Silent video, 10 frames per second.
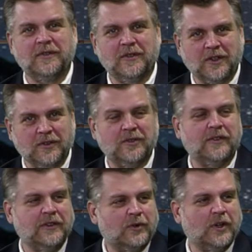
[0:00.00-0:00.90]

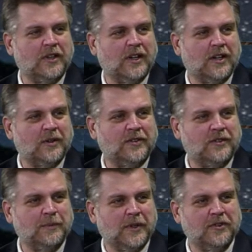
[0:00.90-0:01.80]
conservative
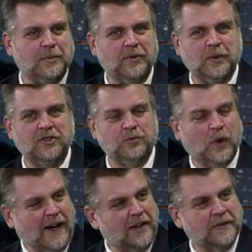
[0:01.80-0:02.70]
Christian principles, which is
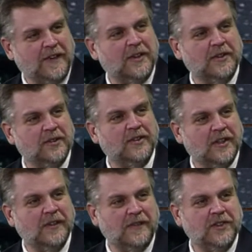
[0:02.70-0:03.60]
how the founders
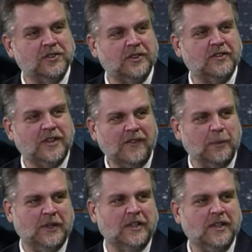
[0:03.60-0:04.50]
envisioned this
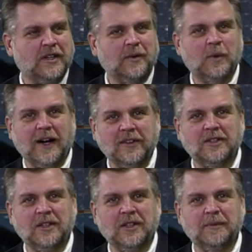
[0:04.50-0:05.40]
government. We're
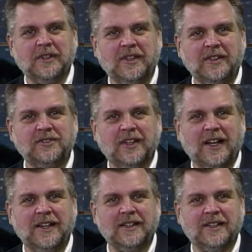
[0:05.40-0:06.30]
asking them to teach
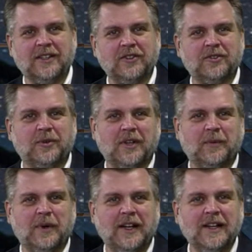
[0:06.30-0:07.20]
that in a
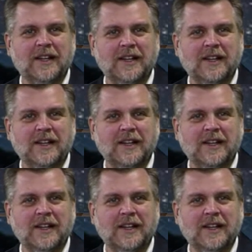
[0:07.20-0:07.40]
historic way.